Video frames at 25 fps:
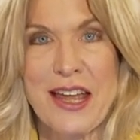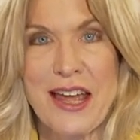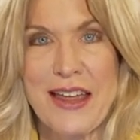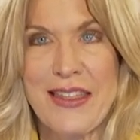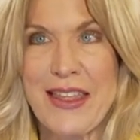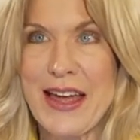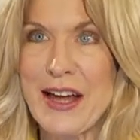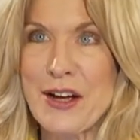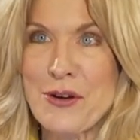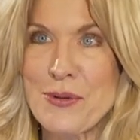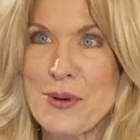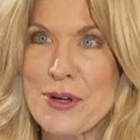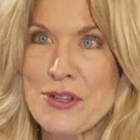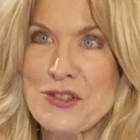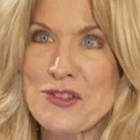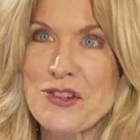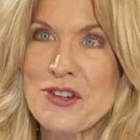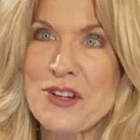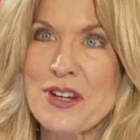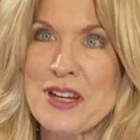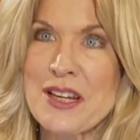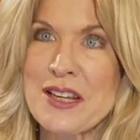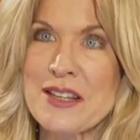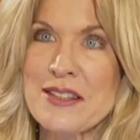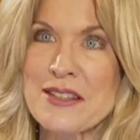And that
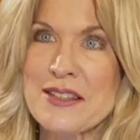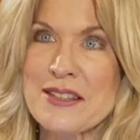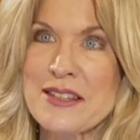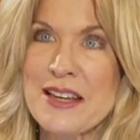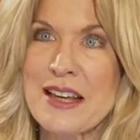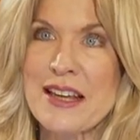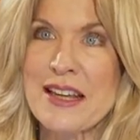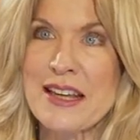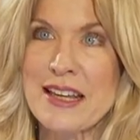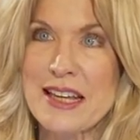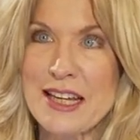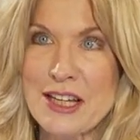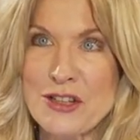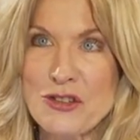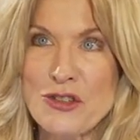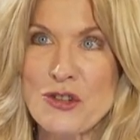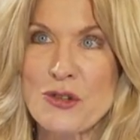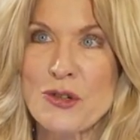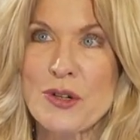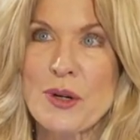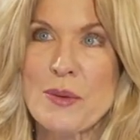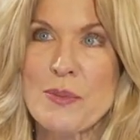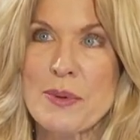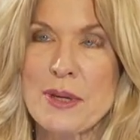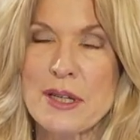question is, in
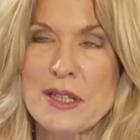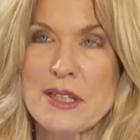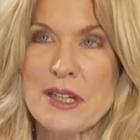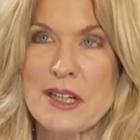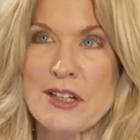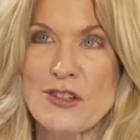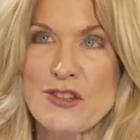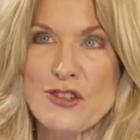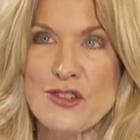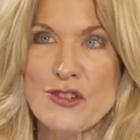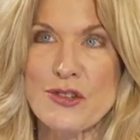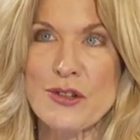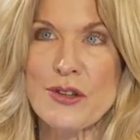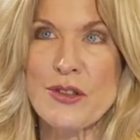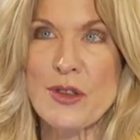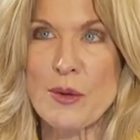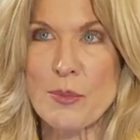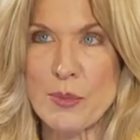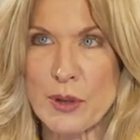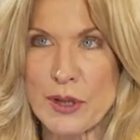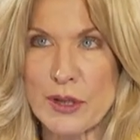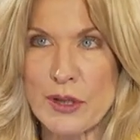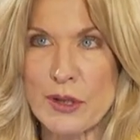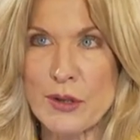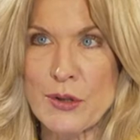your opinion, should
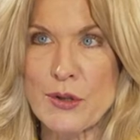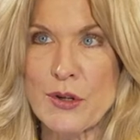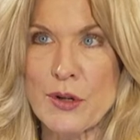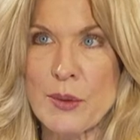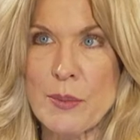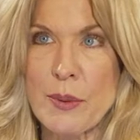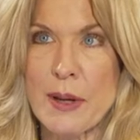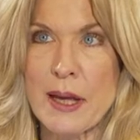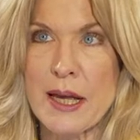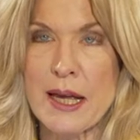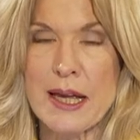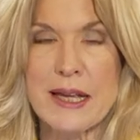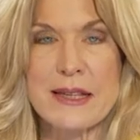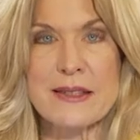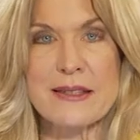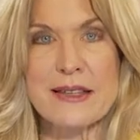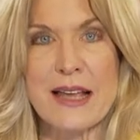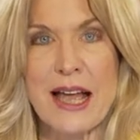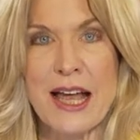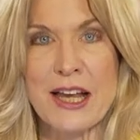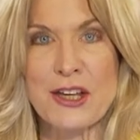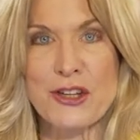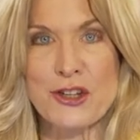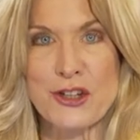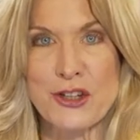the polluter pays
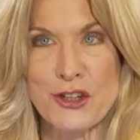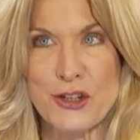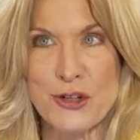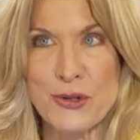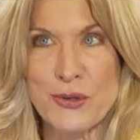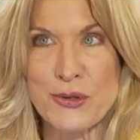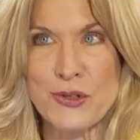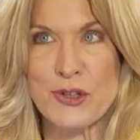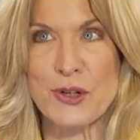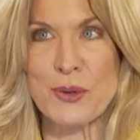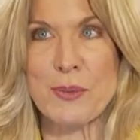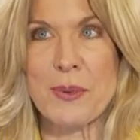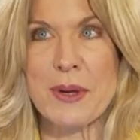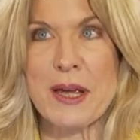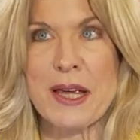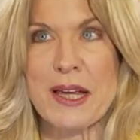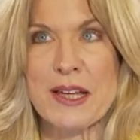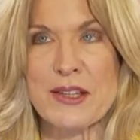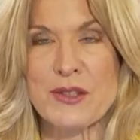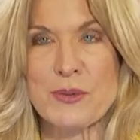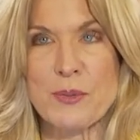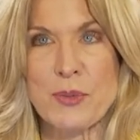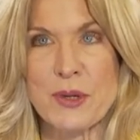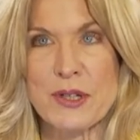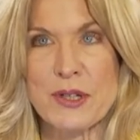and user pays